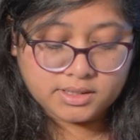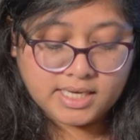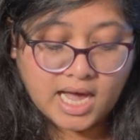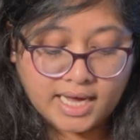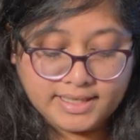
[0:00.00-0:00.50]

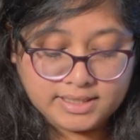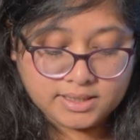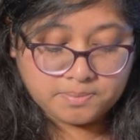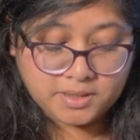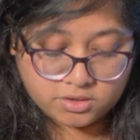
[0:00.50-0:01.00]
The
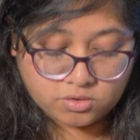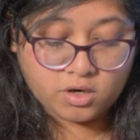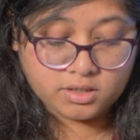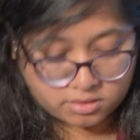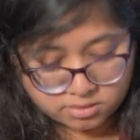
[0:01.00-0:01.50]
ice plus
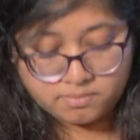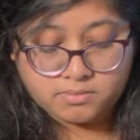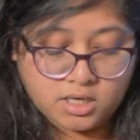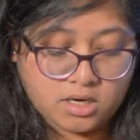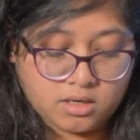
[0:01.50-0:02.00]
salt
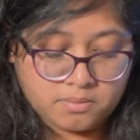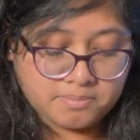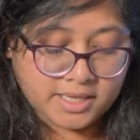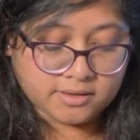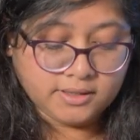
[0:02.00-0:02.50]

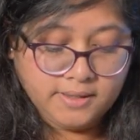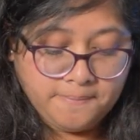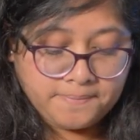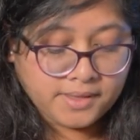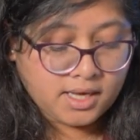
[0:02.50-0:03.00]
method,
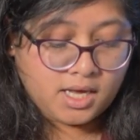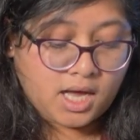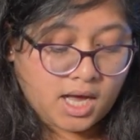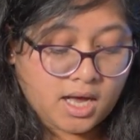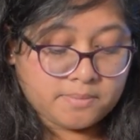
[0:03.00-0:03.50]

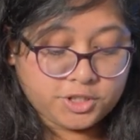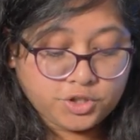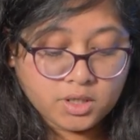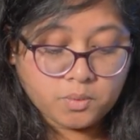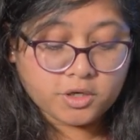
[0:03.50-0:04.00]
the
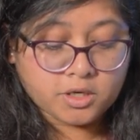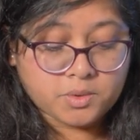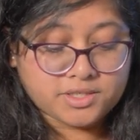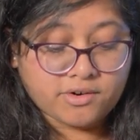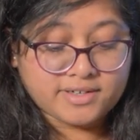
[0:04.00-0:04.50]
sugar water
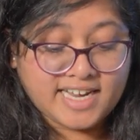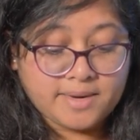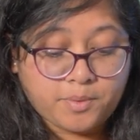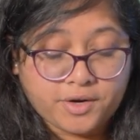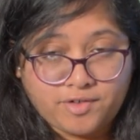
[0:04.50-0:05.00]
was around
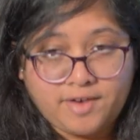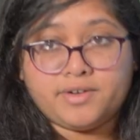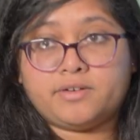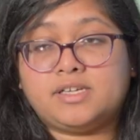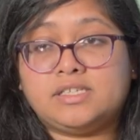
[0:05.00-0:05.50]
10.5
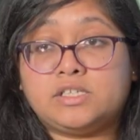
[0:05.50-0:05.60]
degrees.